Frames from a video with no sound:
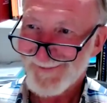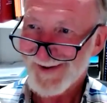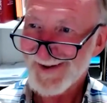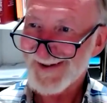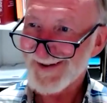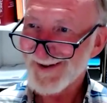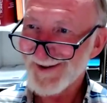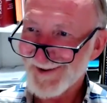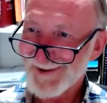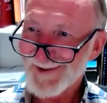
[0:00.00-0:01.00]

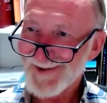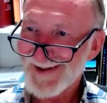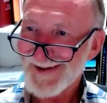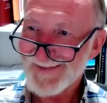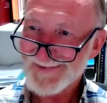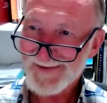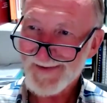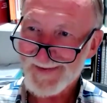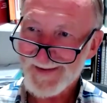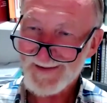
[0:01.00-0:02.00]
vinegar, or any of these
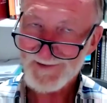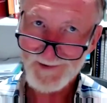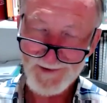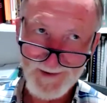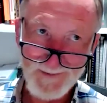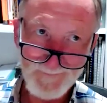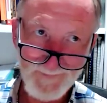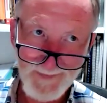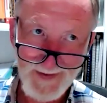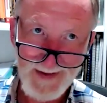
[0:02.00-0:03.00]
other things, or
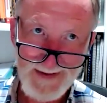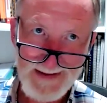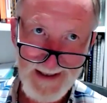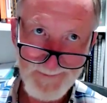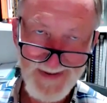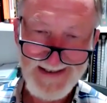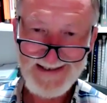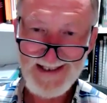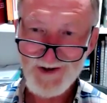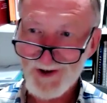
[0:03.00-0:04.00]
then
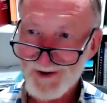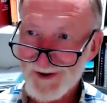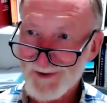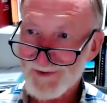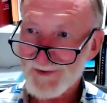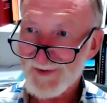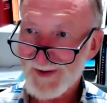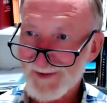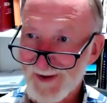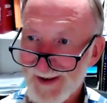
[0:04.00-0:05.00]
essential oils and such